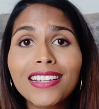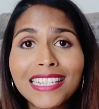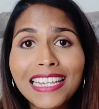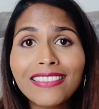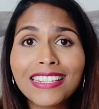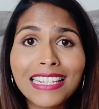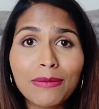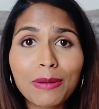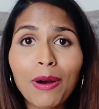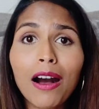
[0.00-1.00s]
Lastly, in the
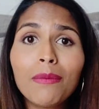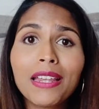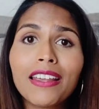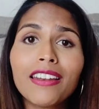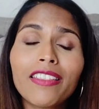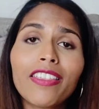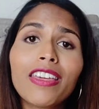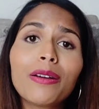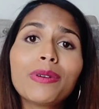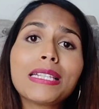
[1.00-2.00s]
sleep department, another
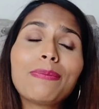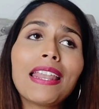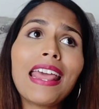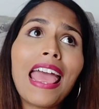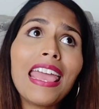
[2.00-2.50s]
thing we spent